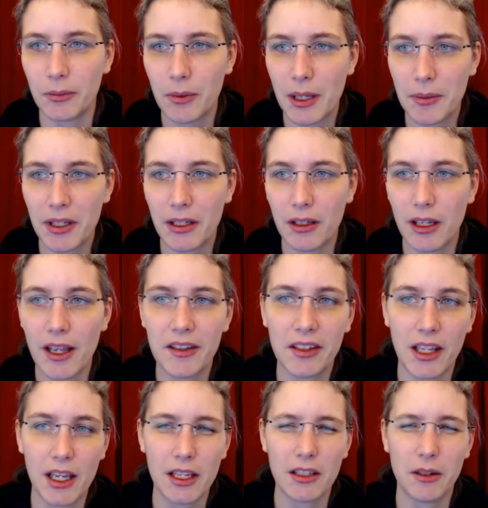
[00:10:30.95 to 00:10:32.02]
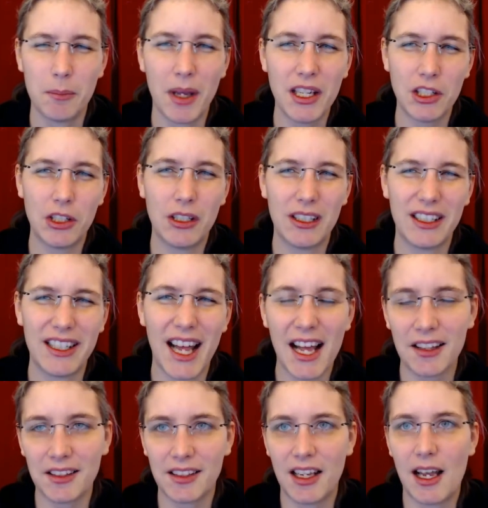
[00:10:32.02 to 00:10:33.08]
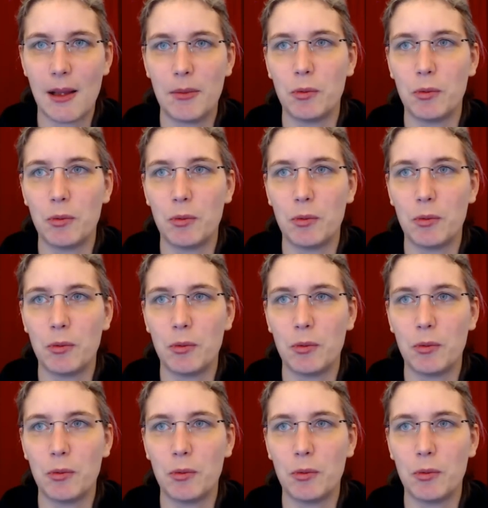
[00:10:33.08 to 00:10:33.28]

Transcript: Maybe as I mentioned last time,